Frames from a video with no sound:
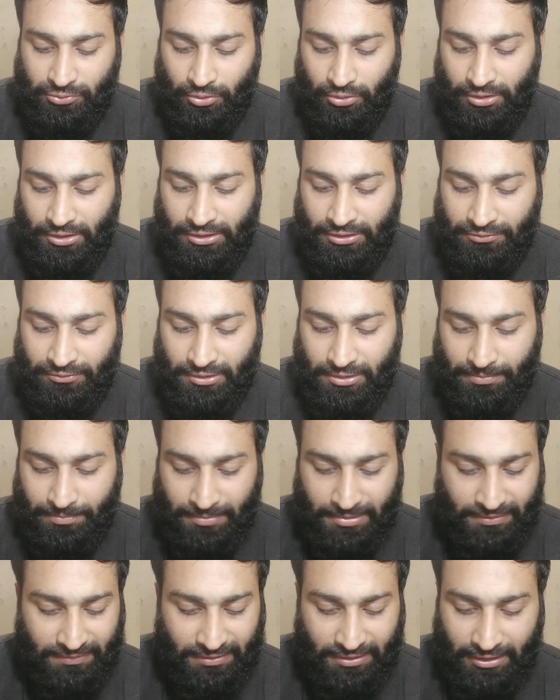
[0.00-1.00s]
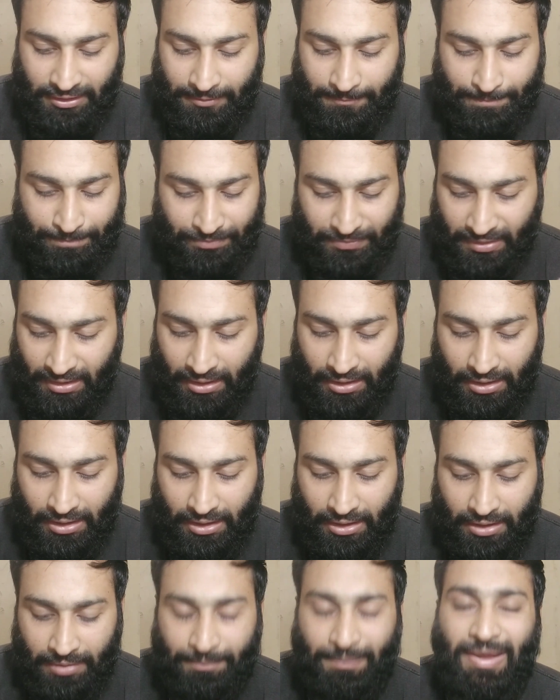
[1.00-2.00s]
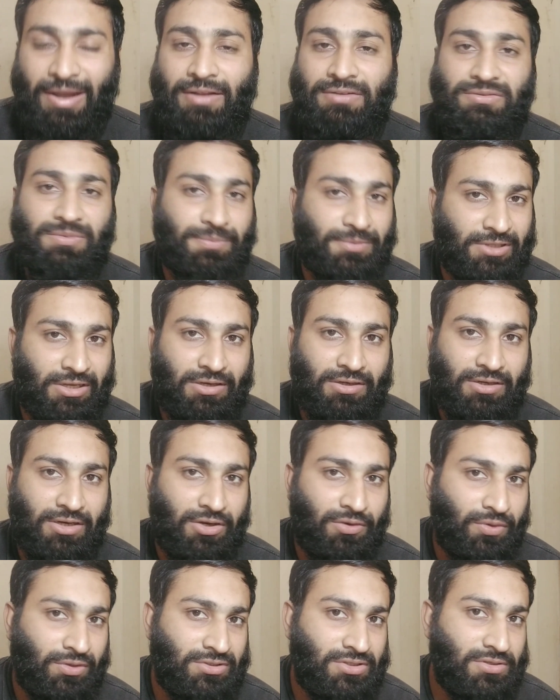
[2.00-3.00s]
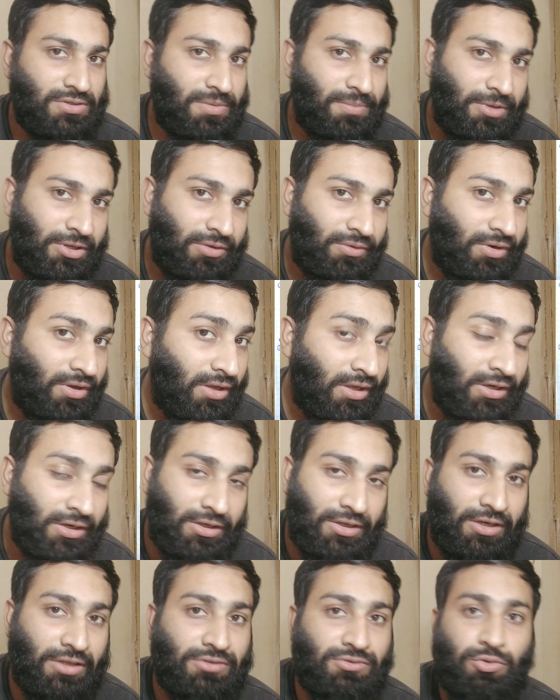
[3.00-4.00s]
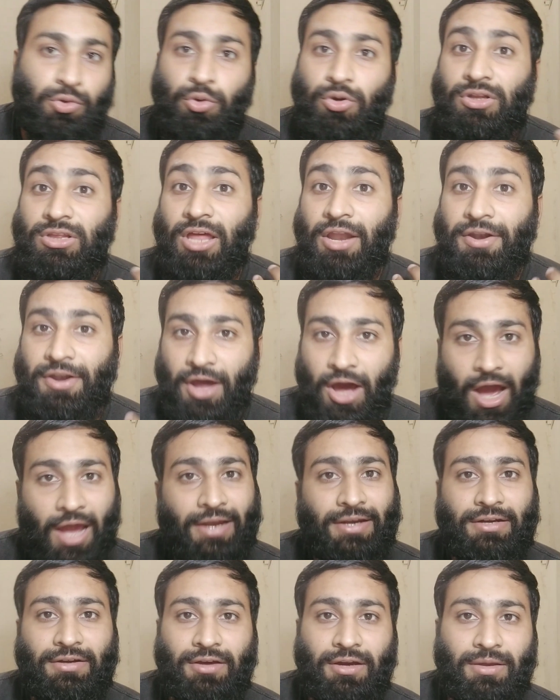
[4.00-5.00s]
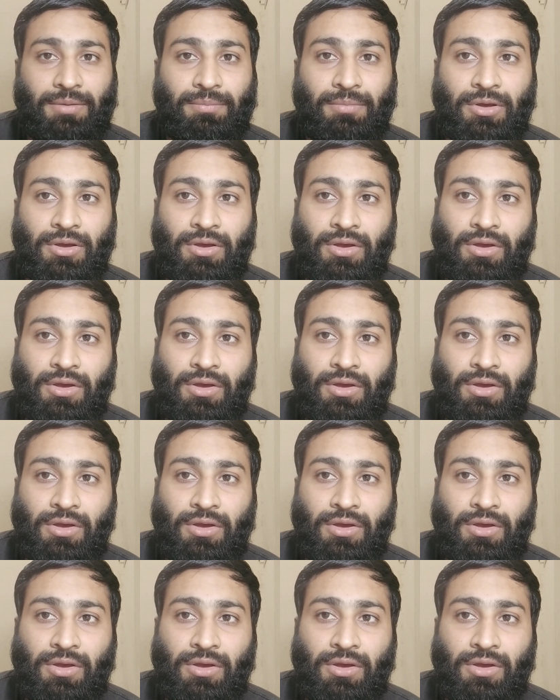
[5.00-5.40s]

so it will basically parasympathetic nervous system increase during the night time.